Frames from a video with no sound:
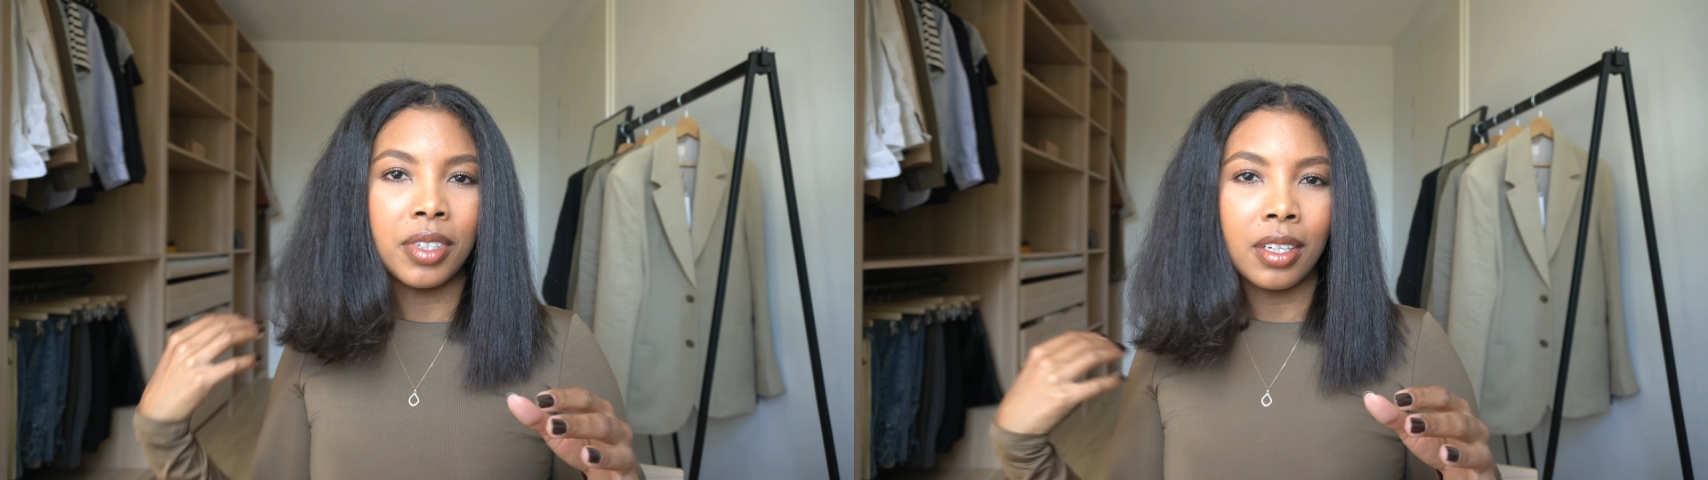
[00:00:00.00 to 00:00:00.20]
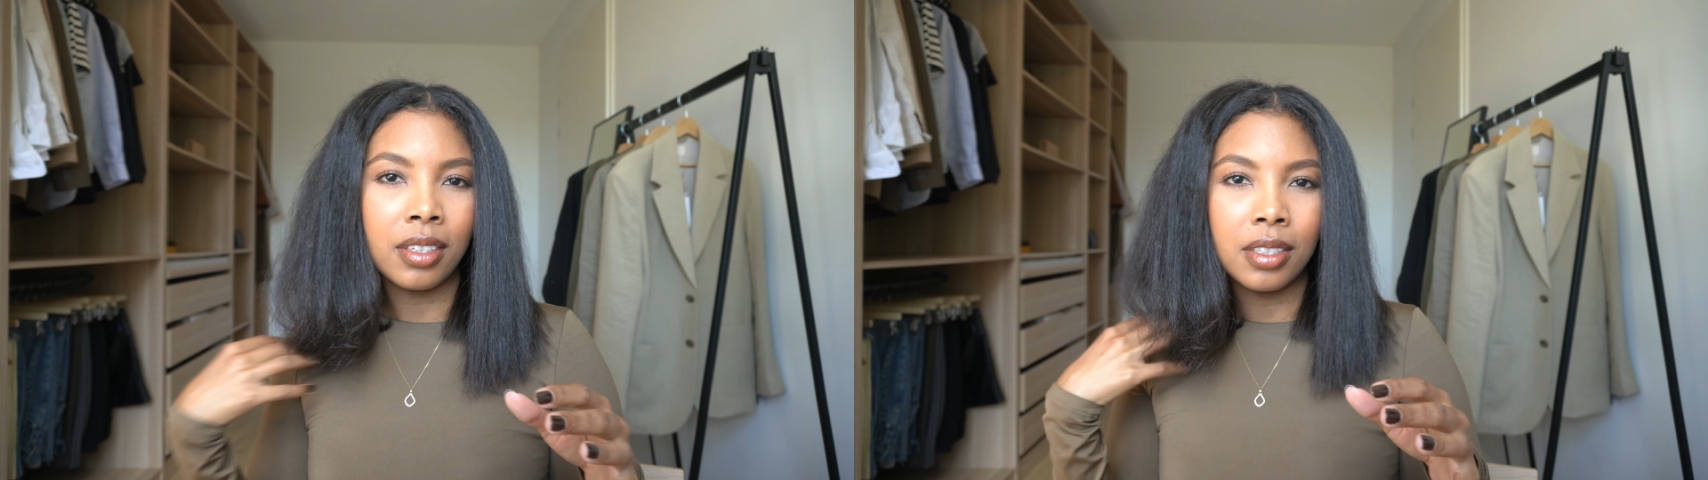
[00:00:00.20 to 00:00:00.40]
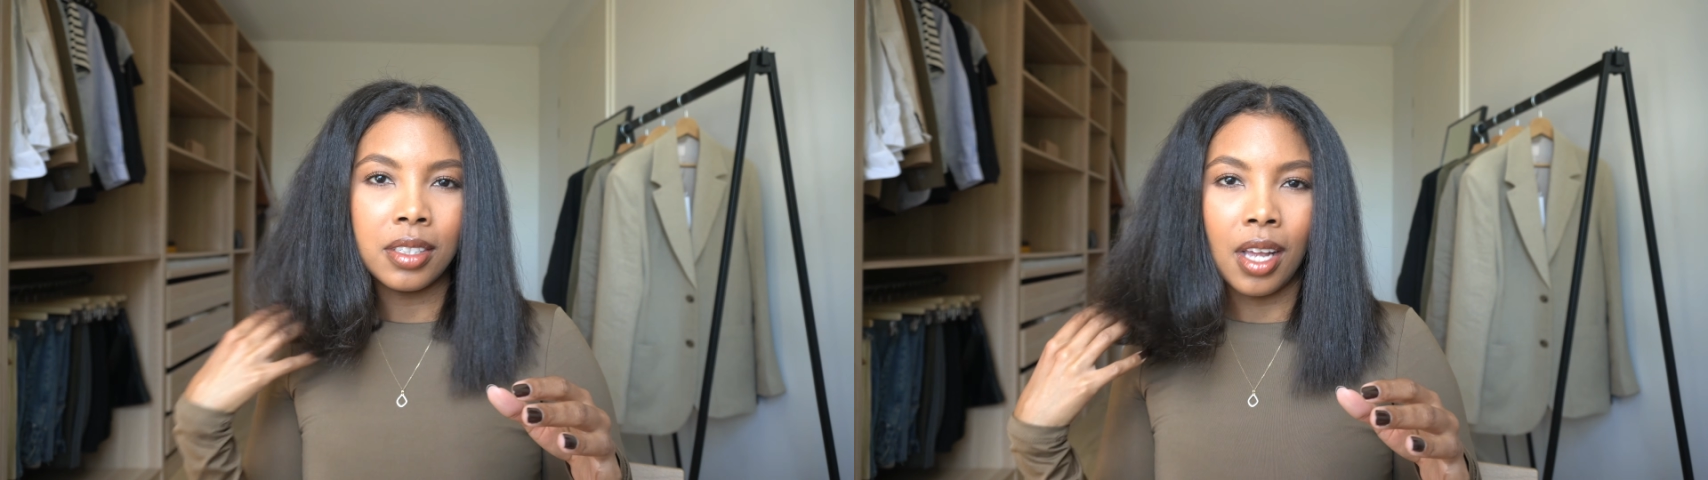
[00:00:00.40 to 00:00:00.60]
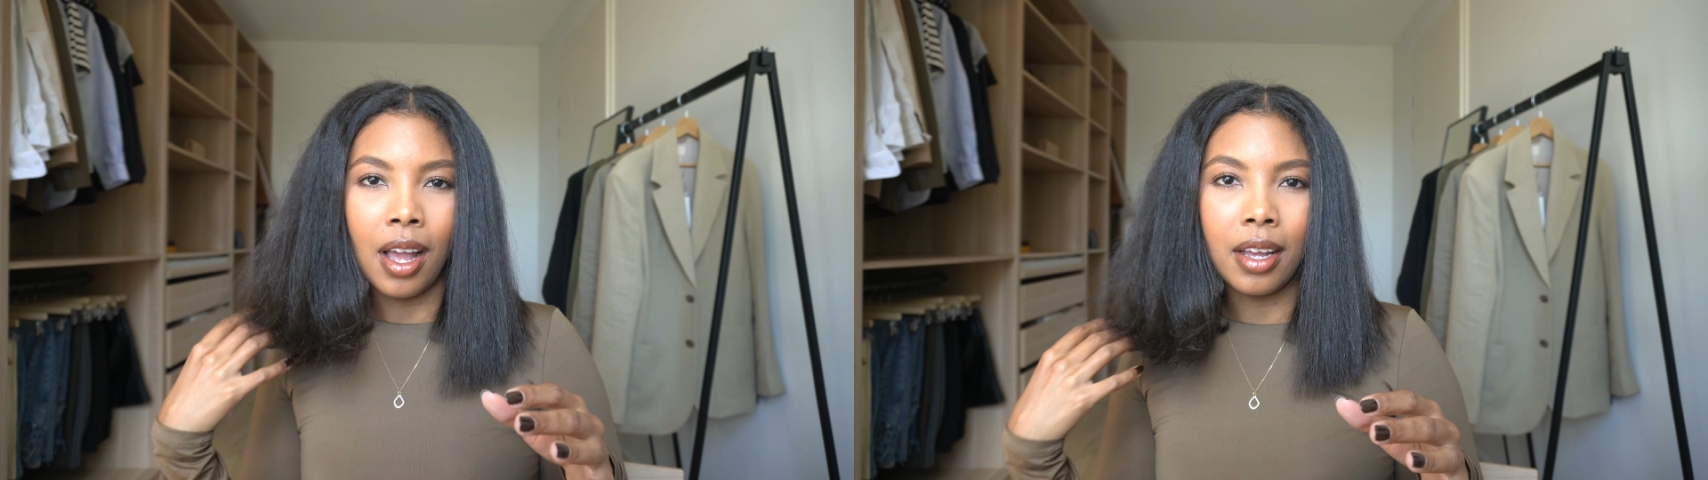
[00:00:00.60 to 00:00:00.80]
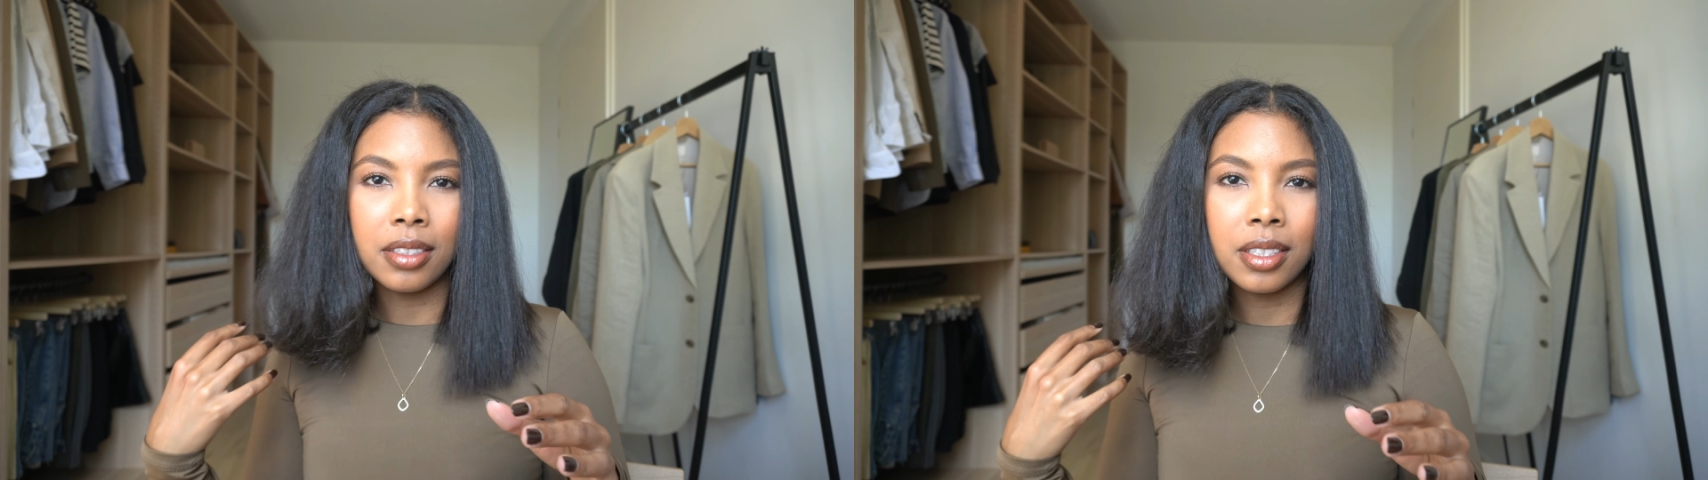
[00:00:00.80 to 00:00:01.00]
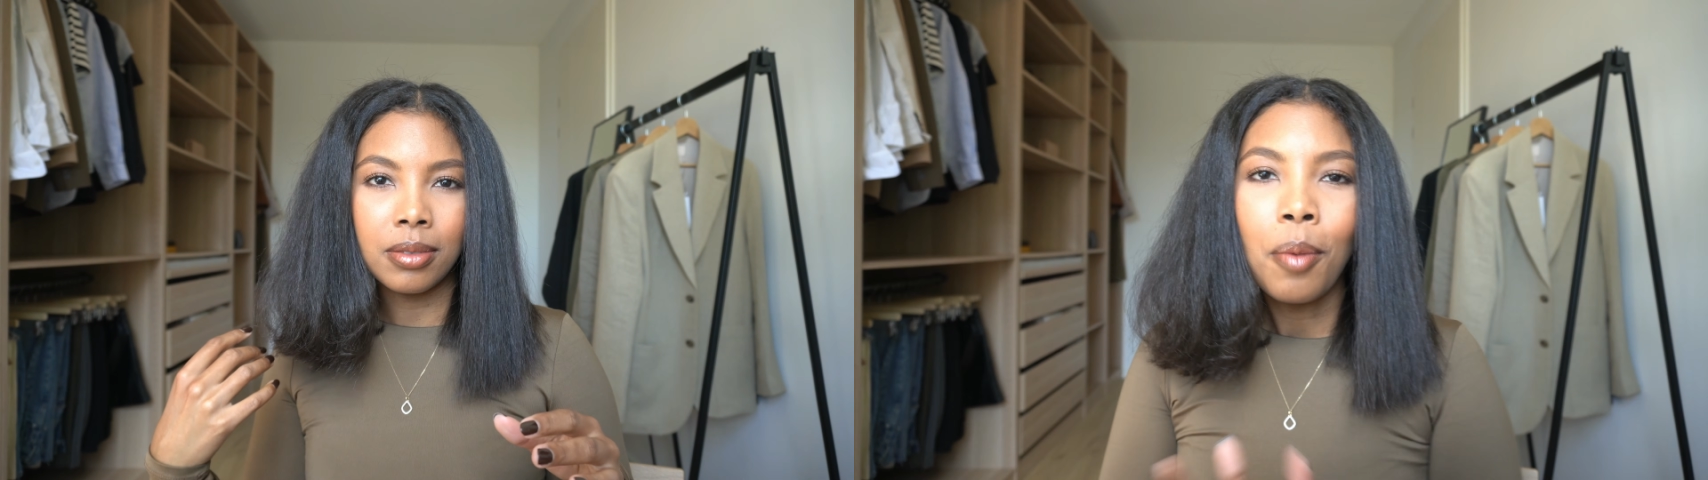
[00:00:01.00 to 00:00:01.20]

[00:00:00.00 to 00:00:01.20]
that this has.